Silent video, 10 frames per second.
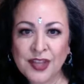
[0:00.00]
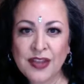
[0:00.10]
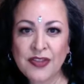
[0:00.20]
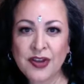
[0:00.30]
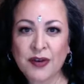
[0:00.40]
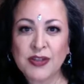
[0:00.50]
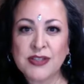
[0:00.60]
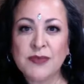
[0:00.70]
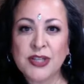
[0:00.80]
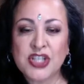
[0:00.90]
There
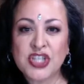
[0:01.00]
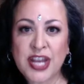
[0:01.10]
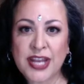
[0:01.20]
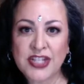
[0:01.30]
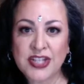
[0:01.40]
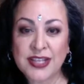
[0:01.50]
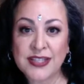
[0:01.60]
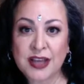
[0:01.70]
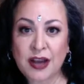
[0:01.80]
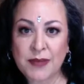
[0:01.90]
is much change that
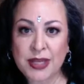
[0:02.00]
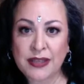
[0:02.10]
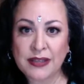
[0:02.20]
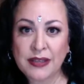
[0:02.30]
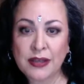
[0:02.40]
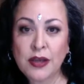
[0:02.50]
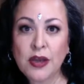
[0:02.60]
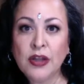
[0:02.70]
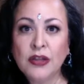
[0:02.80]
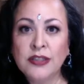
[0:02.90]
is coming.
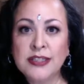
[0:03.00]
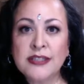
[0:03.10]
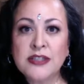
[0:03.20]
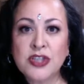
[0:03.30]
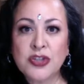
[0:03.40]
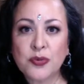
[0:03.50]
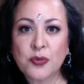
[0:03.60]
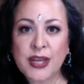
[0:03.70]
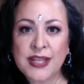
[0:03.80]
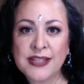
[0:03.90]
Listen to the
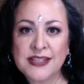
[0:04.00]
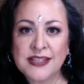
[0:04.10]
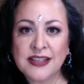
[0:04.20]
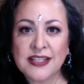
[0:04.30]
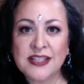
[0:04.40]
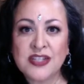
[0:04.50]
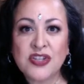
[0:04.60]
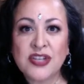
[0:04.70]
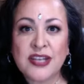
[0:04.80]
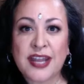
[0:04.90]
winds, listen to
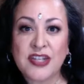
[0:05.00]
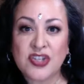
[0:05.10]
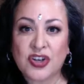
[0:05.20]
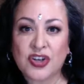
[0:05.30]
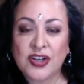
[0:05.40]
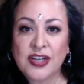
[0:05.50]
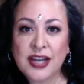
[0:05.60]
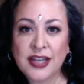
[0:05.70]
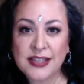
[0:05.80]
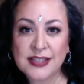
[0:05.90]
the nature
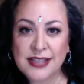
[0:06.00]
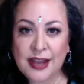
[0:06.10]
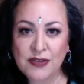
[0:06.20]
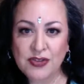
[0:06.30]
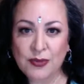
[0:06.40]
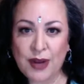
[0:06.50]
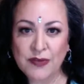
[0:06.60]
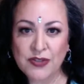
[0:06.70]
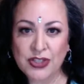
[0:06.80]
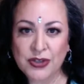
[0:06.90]
and the sounds
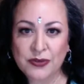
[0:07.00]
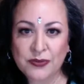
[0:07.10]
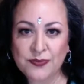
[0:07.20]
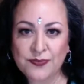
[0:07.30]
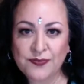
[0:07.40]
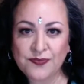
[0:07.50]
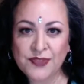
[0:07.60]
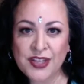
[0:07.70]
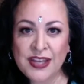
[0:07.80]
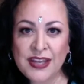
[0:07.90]
around you.
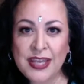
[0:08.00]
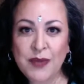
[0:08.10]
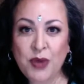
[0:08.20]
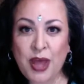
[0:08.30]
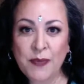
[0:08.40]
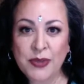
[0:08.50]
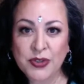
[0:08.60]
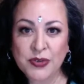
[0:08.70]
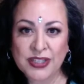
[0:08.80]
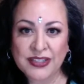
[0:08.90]
It will happen
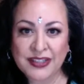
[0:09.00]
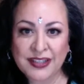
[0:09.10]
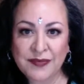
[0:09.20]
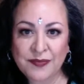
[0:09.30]
quickly.